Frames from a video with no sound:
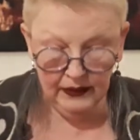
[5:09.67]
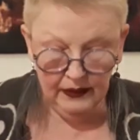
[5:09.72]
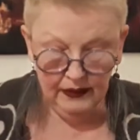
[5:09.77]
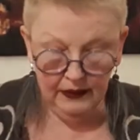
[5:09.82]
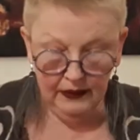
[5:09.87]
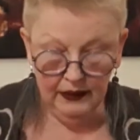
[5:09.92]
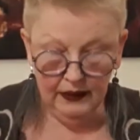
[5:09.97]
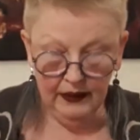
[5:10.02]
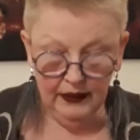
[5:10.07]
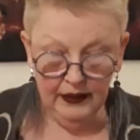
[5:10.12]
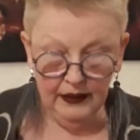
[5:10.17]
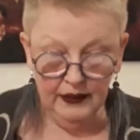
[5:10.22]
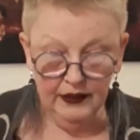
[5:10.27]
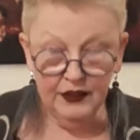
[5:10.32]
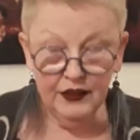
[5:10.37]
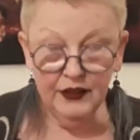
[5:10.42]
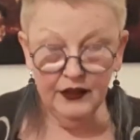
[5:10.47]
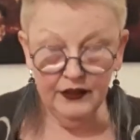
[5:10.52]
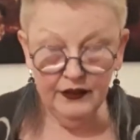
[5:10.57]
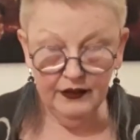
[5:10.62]
Yeah,
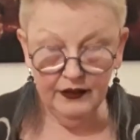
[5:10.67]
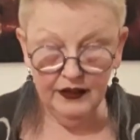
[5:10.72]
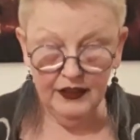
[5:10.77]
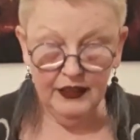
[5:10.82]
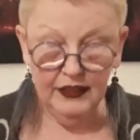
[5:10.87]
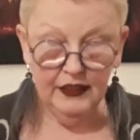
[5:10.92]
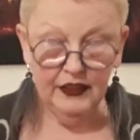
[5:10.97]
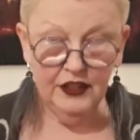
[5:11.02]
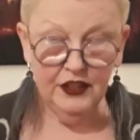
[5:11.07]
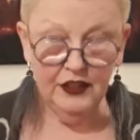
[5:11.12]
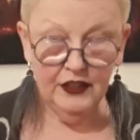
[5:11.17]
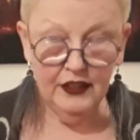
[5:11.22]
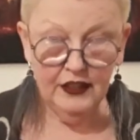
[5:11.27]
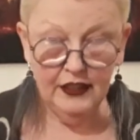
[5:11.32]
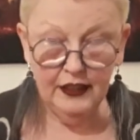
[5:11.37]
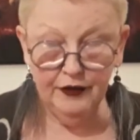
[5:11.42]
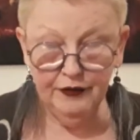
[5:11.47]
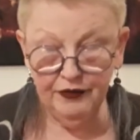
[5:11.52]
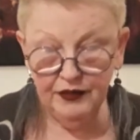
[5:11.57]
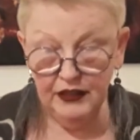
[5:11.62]
she's a teacher,
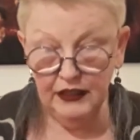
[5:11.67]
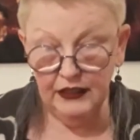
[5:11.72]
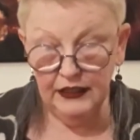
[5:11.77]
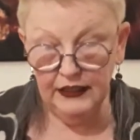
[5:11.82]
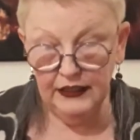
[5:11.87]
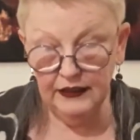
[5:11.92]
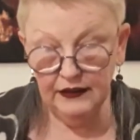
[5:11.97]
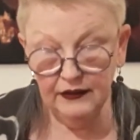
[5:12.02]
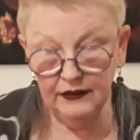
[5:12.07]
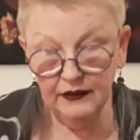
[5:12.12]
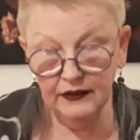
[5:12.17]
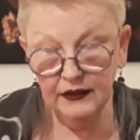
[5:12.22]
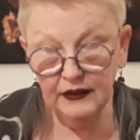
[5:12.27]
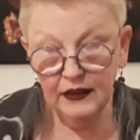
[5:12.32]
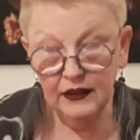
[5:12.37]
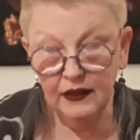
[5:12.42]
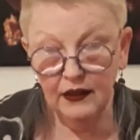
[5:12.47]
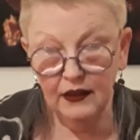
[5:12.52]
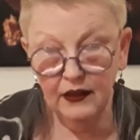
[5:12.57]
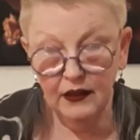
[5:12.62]
definitely.
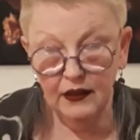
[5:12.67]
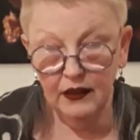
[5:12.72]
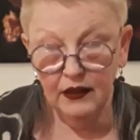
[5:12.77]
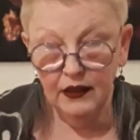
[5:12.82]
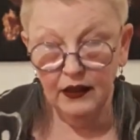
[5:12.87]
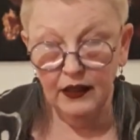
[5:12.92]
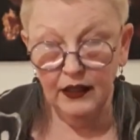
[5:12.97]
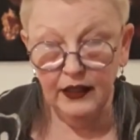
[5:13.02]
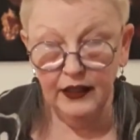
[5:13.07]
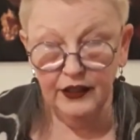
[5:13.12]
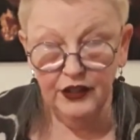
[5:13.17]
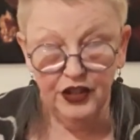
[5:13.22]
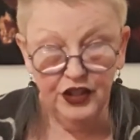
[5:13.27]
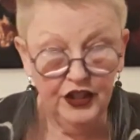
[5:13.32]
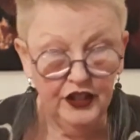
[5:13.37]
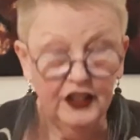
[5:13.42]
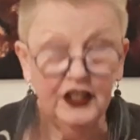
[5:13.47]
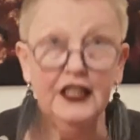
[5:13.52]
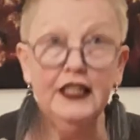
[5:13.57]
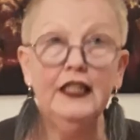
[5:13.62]
And
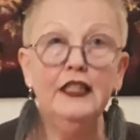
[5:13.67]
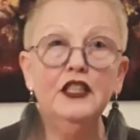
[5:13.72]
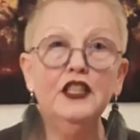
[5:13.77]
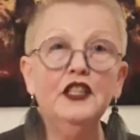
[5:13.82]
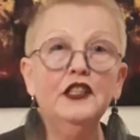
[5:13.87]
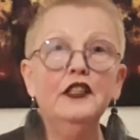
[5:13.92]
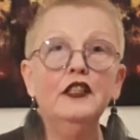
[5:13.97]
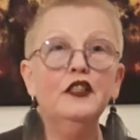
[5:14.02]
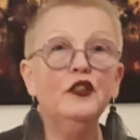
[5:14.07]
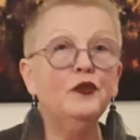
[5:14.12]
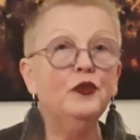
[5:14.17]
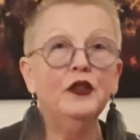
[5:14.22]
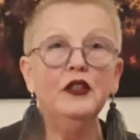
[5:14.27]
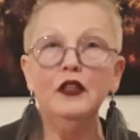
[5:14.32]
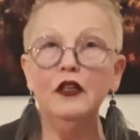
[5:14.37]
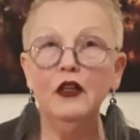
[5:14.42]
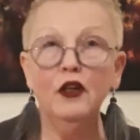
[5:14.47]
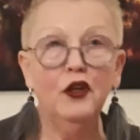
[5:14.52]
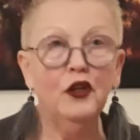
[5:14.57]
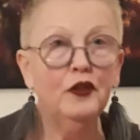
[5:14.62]
she teaches with a
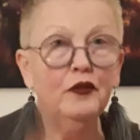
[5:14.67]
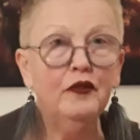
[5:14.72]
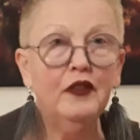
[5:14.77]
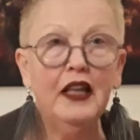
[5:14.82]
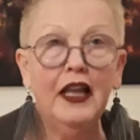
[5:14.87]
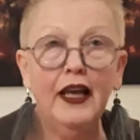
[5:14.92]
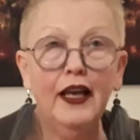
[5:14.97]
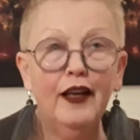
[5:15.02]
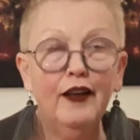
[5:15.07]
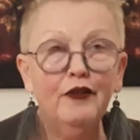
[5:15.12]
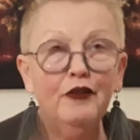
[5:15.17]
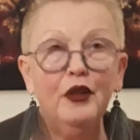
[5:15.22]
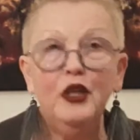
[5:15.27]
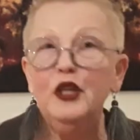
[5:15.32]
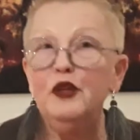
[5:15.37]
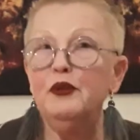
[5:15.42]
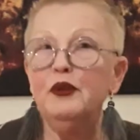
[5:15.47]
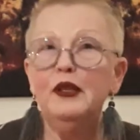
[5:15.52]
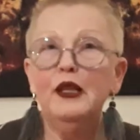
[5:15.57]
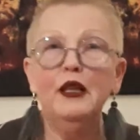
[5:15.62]
lot of love,
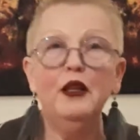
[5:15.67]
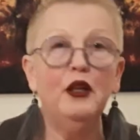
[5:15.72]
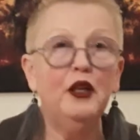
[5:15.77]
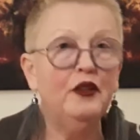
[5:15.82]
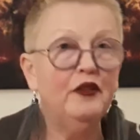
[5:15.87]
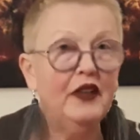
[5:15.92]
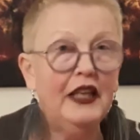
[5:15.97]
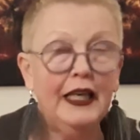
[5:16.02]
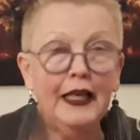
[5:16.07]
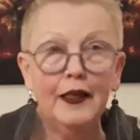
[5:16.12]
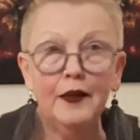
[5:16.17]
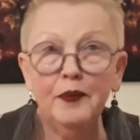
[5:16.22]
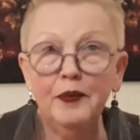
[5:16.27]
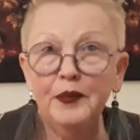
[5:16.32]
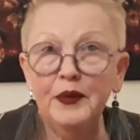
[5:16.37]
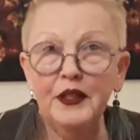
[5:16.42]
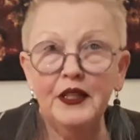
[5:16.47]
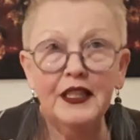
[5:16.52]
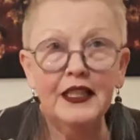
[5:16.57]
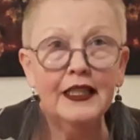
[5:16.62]
with a lot of
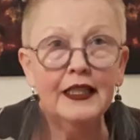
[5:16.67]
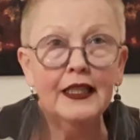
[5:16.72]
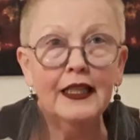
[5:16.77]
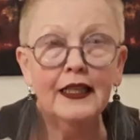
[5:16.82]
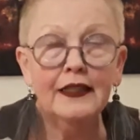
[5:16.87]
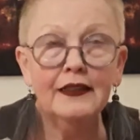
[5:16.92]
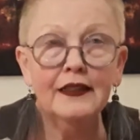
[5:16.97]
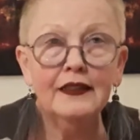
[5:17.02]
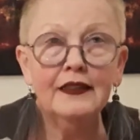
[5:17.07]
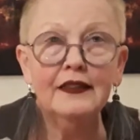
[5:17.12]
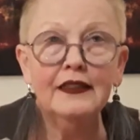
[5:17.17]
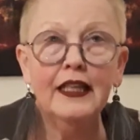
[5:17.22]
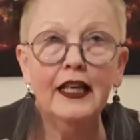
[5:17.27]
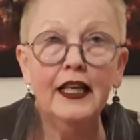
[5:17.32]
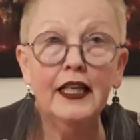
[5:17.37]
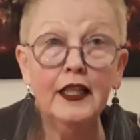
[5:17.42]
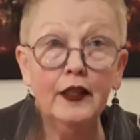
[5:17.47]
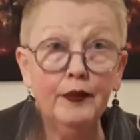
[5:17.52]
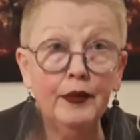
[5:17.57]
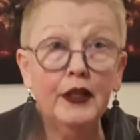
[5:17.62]
empathy and
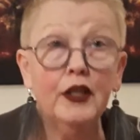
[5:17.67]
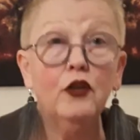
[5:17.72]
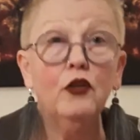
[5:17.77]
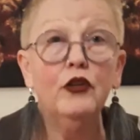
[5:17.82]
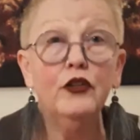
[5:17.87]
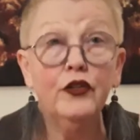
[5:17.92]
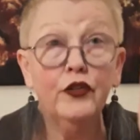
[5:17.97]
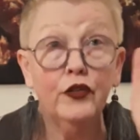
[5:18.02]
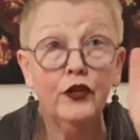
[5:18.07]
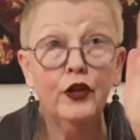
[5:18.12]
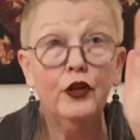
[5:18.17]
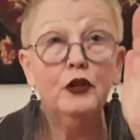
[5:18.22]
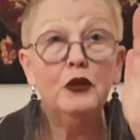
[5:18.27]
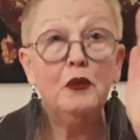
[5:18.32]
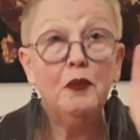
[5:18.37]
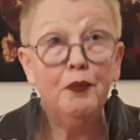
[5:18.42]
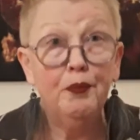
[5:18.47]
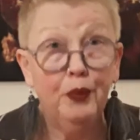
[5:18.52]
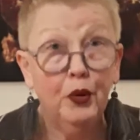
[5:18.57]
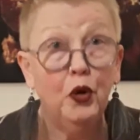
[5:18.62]
understanding, but also,
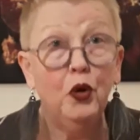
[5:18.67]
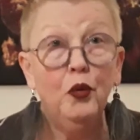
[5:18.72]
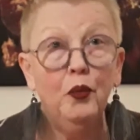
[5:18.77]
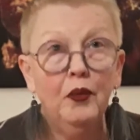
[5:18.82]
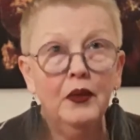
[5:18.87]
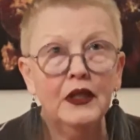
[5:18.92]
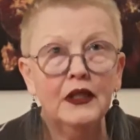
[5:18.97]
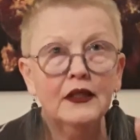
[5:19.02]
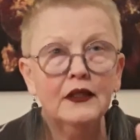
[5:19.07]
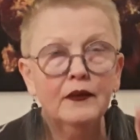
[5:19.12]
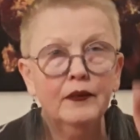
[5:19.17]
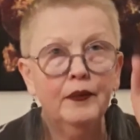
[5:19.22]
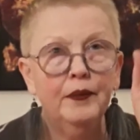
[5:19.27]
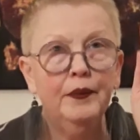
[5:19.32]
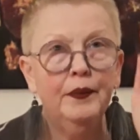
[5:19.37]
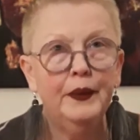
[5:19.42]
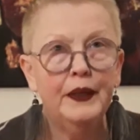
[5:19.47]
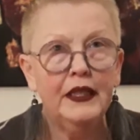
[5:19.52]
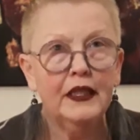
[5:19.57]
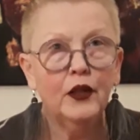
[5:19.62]
boom,
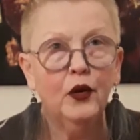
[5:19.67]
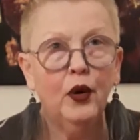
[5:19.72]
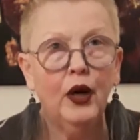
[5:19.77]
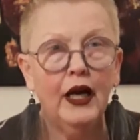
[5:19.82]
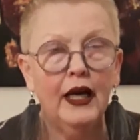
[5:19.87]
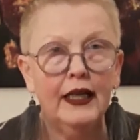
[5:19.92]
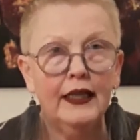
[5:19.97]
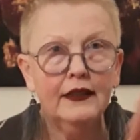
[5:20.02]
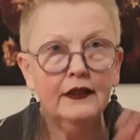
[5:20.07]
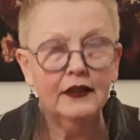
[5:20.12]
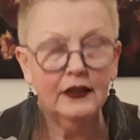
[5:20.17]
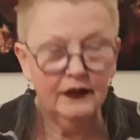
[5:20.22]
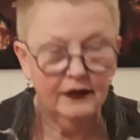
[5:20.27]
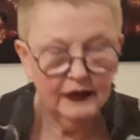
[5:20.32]
be quiet.